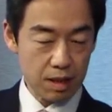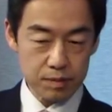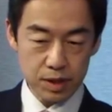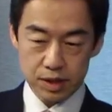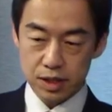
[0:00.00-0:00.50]

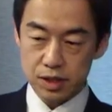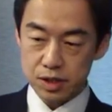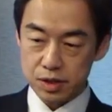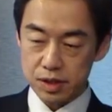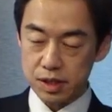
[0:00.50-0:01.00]
President
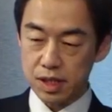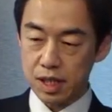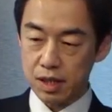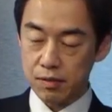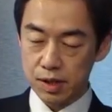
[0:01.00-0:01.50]
Yoon
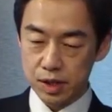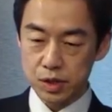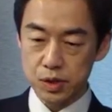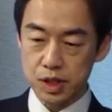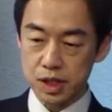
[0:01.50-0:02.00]

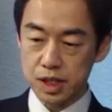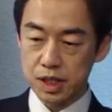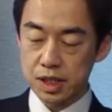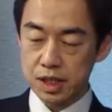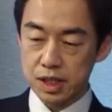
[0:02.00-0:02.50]
firstly
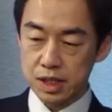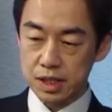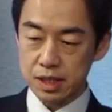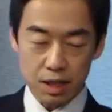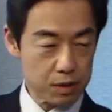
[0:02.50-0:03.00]

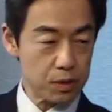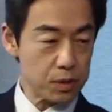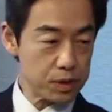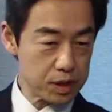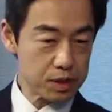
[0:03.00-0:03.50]

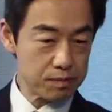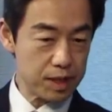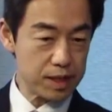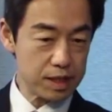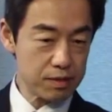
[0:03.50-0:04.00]
tackled this
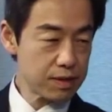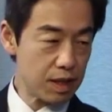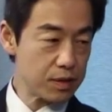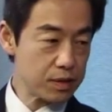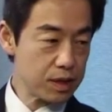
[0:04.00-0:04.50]
very
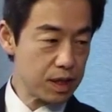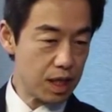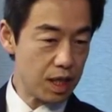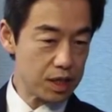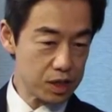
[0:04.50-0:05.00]
difficult
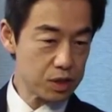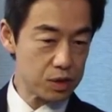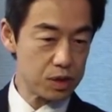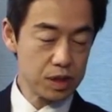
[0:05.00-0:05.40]
issue